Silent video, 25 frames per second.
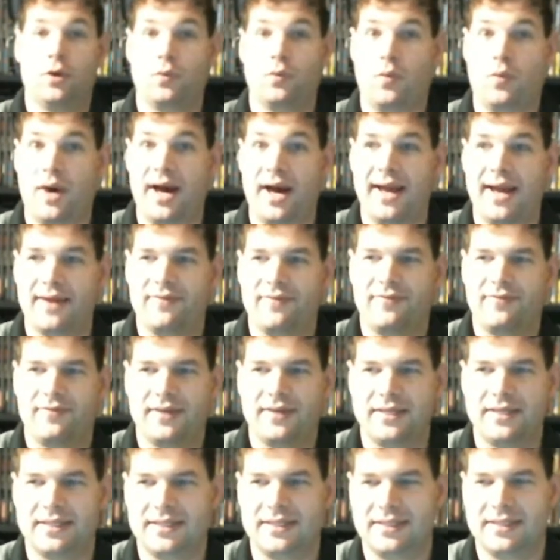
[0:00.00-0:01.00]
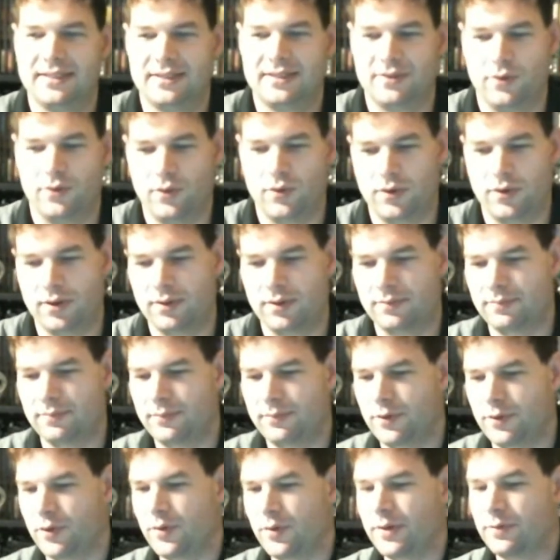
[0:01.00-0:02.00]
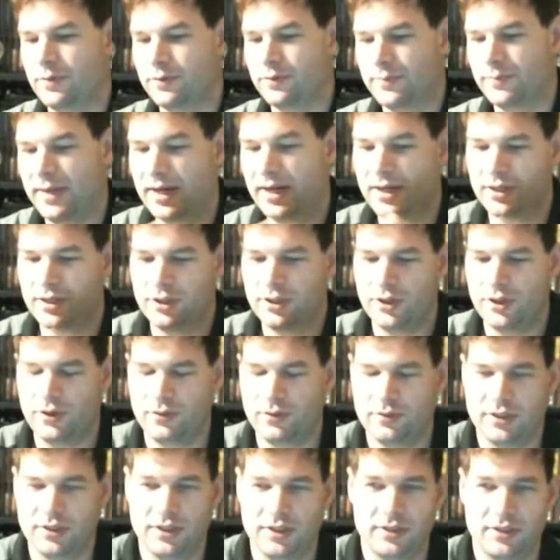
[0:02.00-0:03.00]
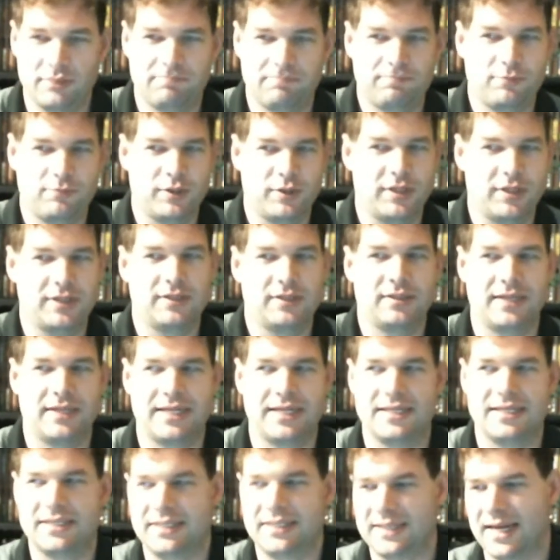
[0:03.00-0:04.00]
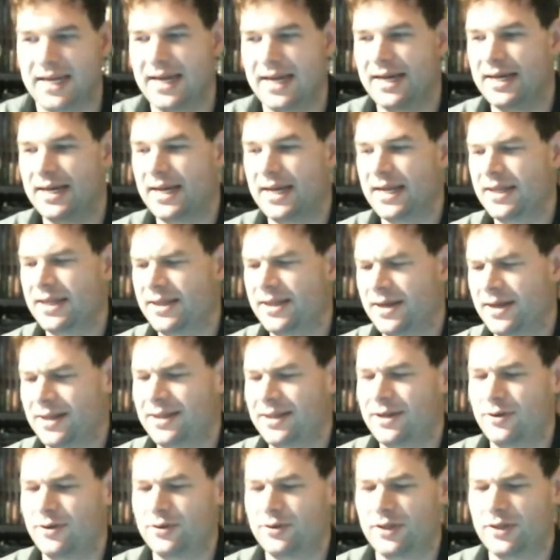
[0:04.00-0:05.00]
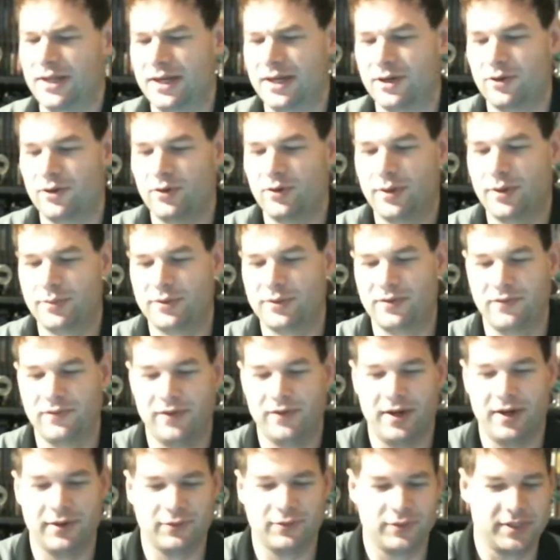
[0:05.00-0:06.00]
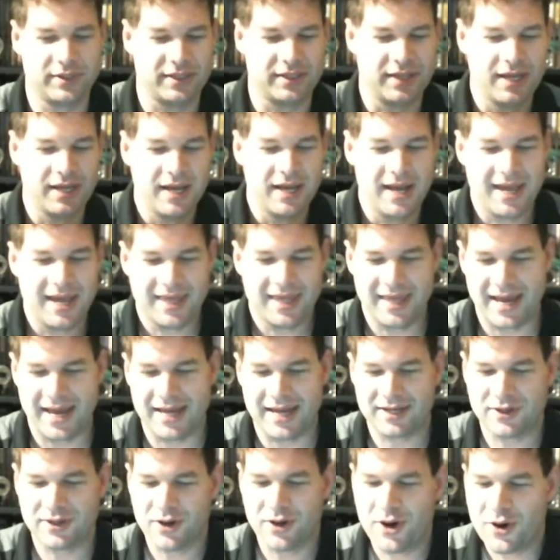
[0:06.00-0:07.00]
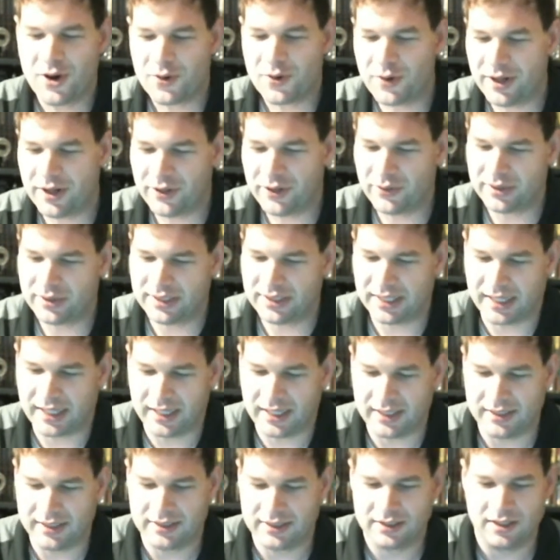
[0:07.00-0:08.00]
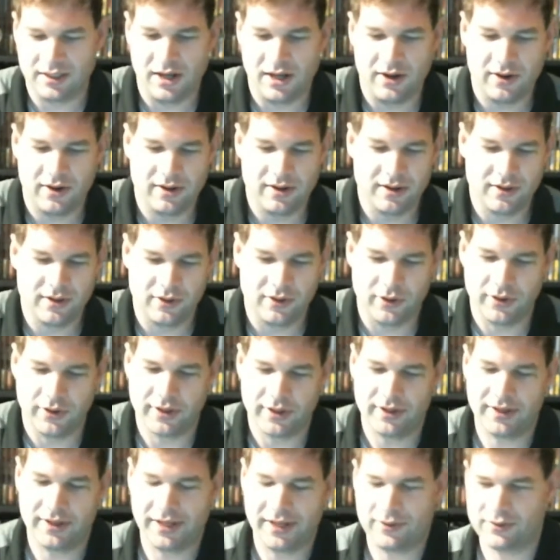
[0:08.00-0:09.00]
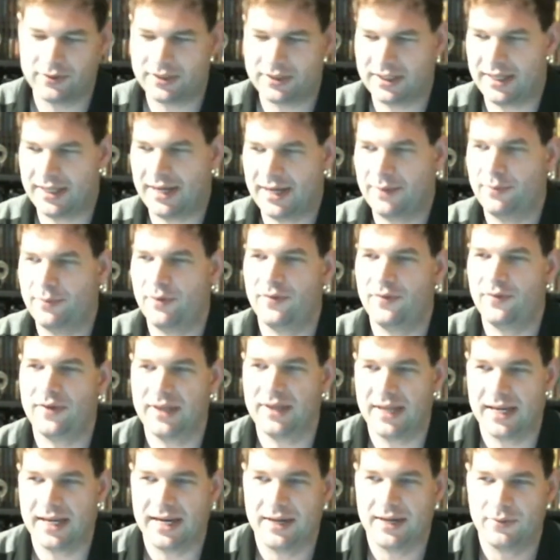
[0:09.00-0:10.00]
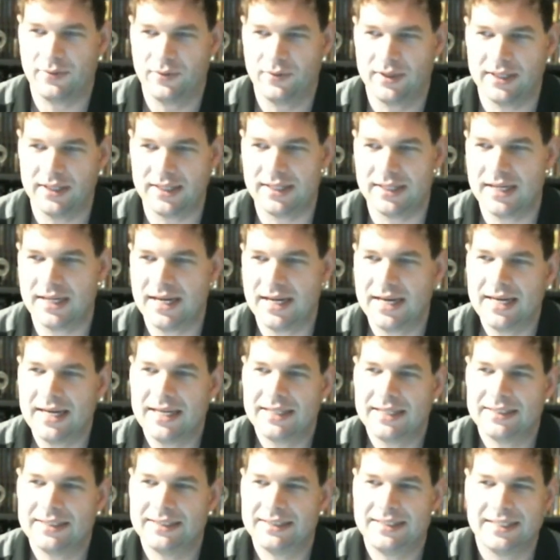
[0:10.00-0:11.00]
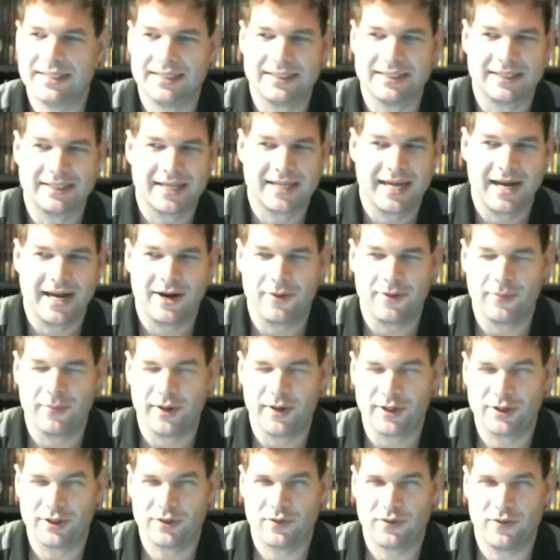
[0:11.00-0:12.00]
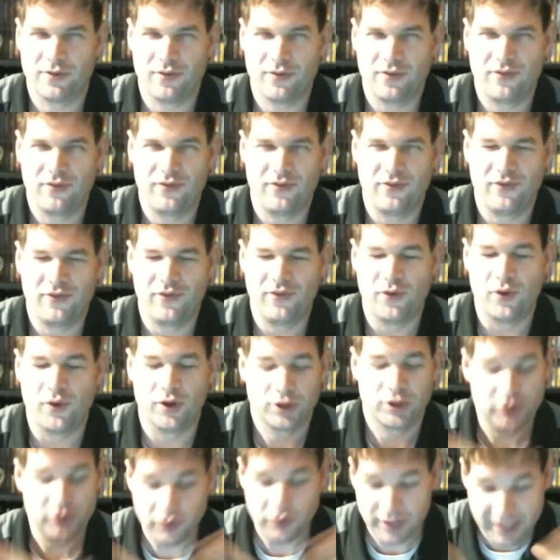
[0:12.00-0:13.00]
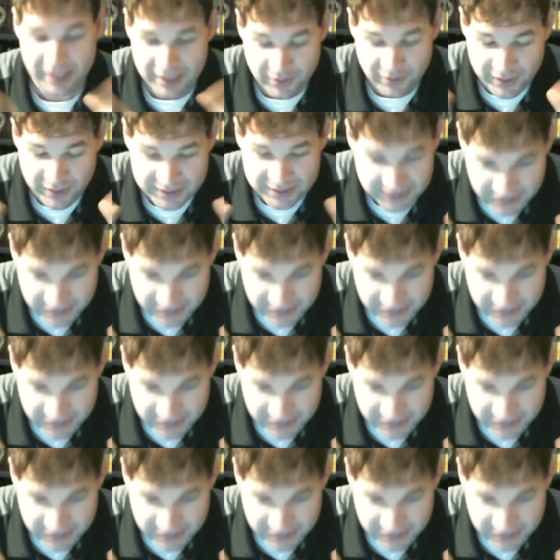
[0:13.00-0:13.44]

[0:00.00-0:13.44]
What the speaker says: wife or who he was married to, just was insane, and that there was a lot of corruption involved with that really ridiculous lawyer that was in that movie that I really didn't care much for. So anyways,